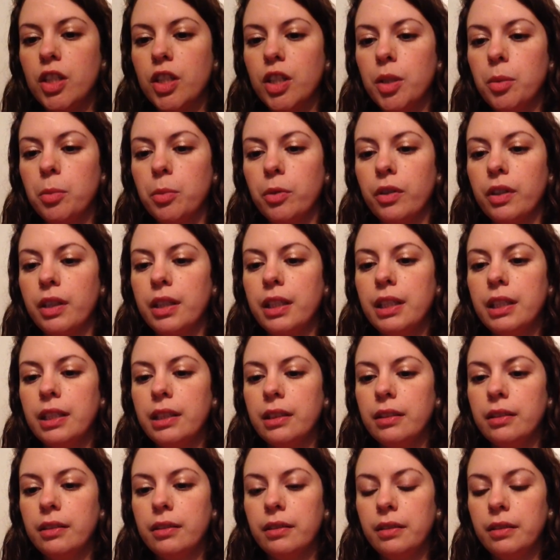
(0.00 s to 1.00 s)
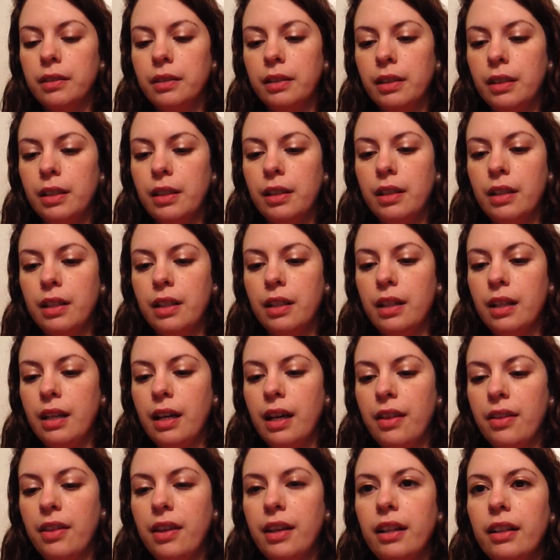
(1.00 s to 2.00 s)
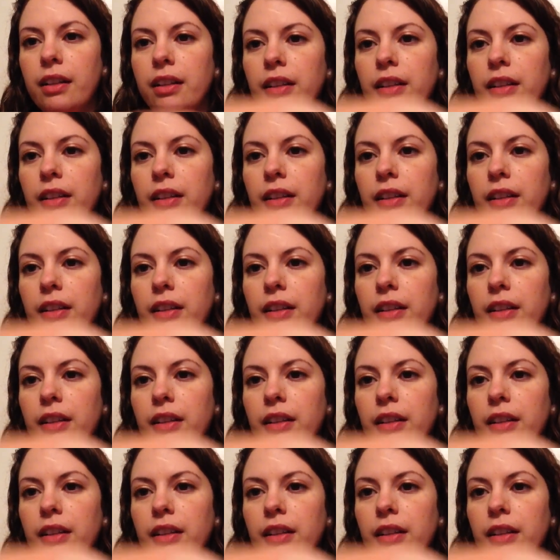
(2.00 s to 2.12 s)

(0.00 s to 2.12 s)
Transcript: shimmery. I think a